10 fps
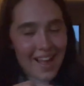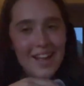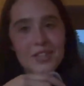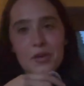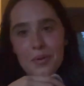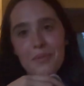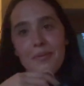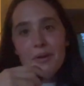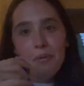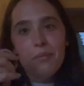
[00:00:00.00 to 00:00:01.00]
so
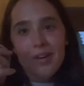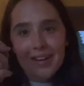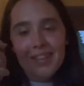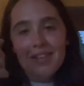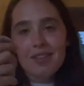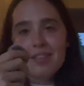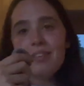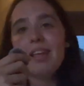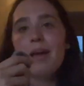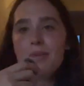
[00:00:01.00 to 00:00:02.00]
we all work at the,
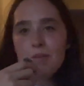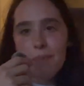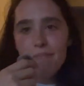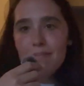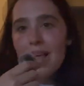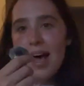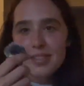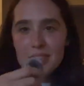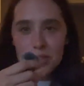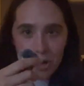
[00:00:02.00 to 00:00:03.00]
Emma's has
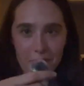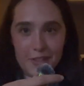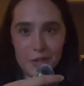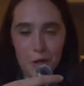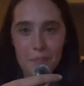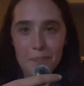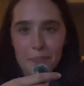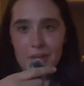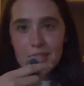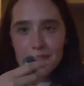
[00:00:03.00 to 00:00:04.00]
this coffee shop.
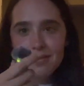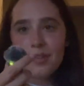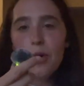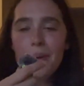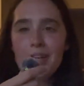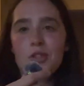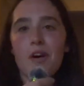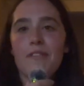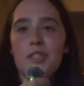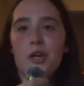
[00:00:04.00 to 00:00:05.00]
It's her parents'
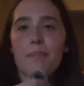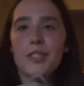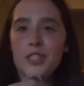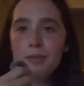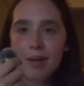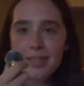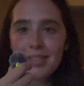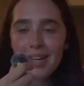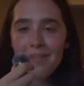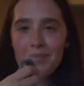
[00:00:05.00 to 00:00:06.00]
coffee shop, but she runs
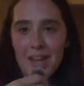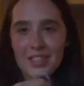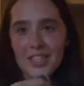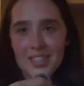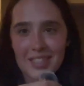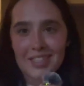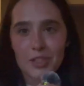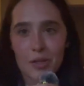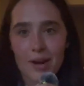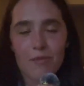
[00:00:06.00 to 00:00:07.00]
it and she has the
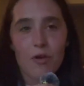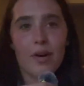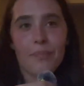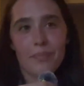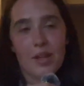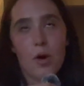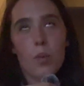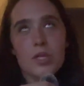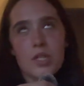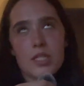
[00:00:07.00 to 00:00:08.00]
Instagram for it.
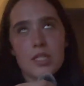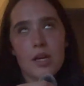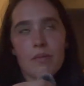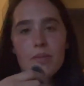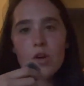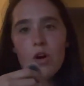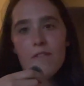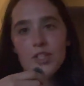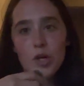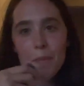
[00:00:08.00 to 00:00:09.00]
What do I see? The
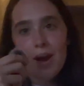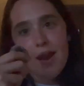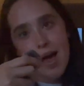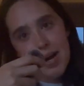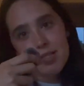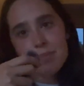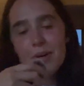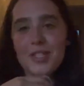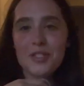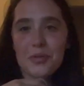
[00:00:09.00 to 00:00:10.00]
coffee shop likes
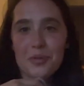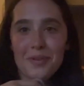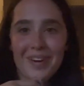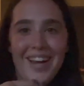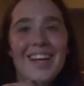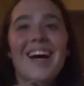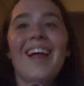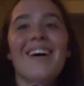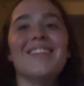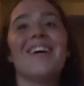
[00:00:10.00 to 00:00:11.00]
my story,
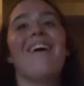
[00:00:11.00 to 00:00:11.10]
and I was like,